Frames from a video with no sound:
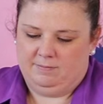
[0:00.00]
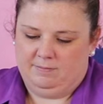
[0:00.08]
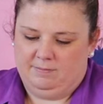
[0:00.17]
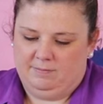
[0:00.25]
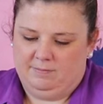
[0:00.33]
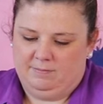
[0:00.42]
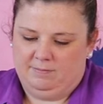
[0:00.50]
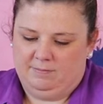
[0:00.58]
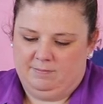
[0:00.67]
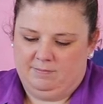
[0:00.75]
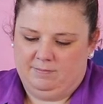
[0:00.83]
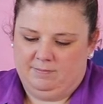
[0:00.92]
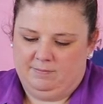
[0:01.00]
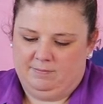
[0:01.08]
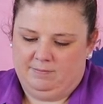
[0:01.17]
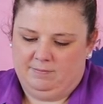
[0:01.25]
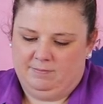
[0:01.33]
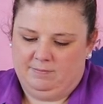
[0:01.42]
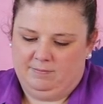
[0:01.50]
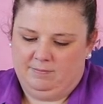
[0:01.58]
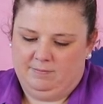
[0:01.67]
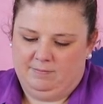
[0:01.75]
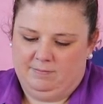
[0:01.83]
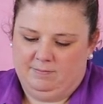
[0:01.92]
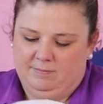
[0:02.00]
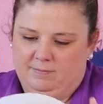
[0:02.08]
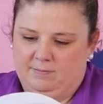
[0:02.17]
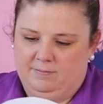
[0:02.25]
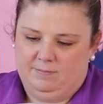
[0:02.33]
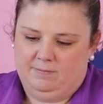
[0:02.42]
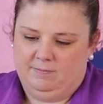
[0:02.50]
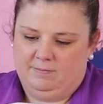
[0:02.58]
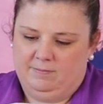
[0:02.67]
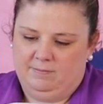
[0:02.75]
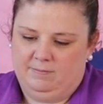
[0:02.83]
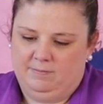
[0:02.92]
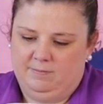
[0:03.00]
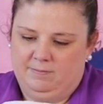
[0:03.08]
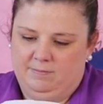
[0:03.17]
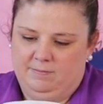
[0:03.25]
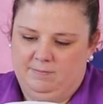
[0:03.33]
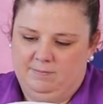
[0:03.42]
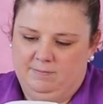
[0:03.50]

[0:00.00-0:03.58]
This person isn't speaking.